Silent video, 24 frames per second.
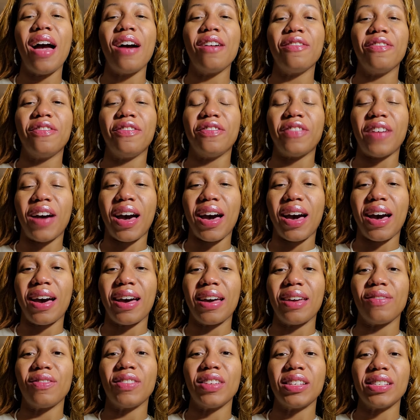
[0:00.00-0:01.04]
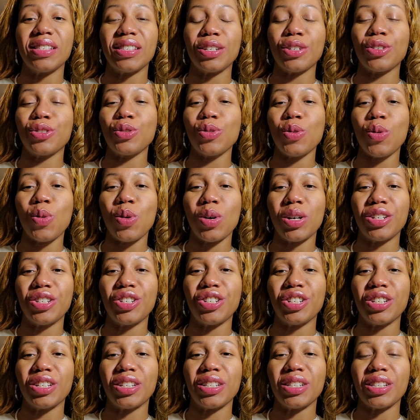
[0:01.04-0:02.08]
Five essential
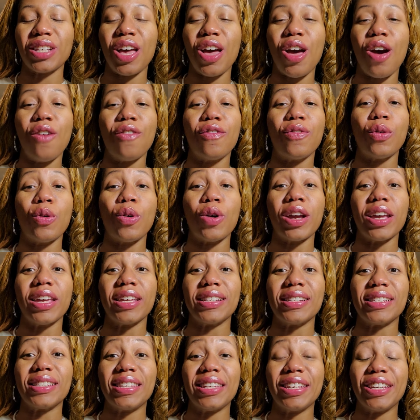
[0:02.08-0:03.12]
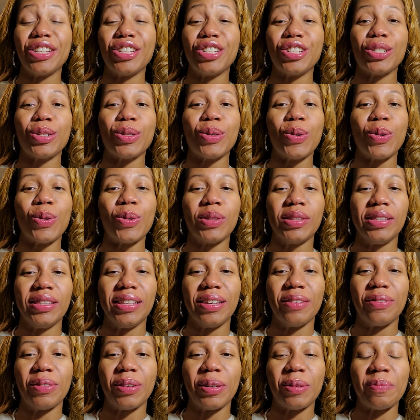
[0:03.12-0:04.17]
questions for intentional
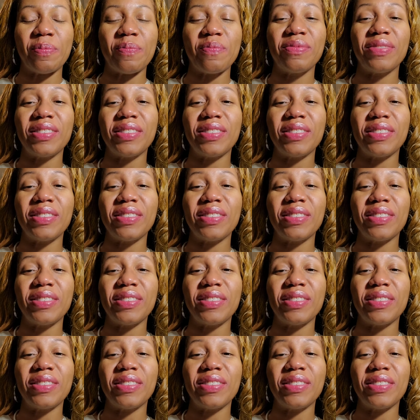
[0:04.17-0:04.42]
living.